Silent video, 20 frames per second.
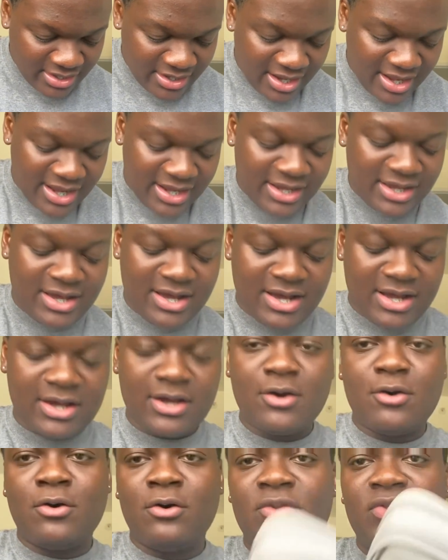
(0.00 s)
I got
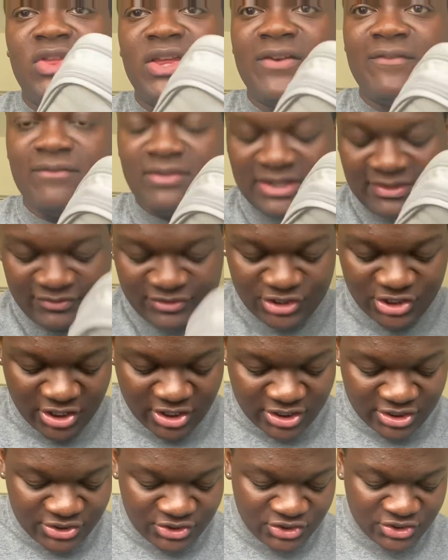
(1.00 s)
a whole thing full of
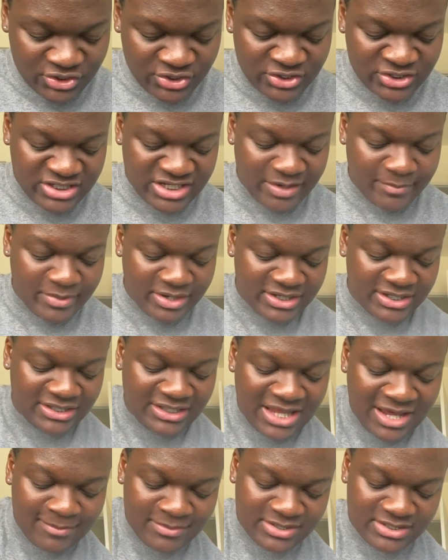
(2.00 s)
chargers. I bought a
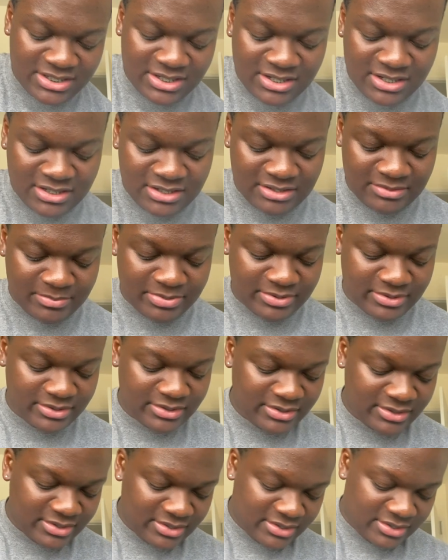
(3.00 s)
laptop.
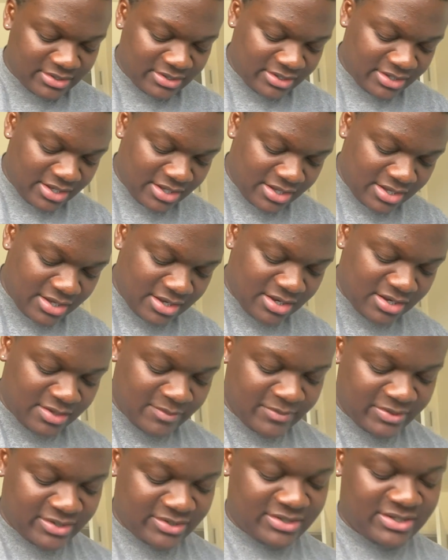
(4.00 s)

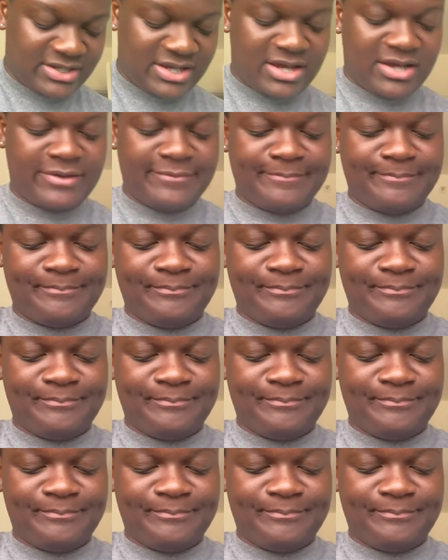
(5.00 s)
What else I got?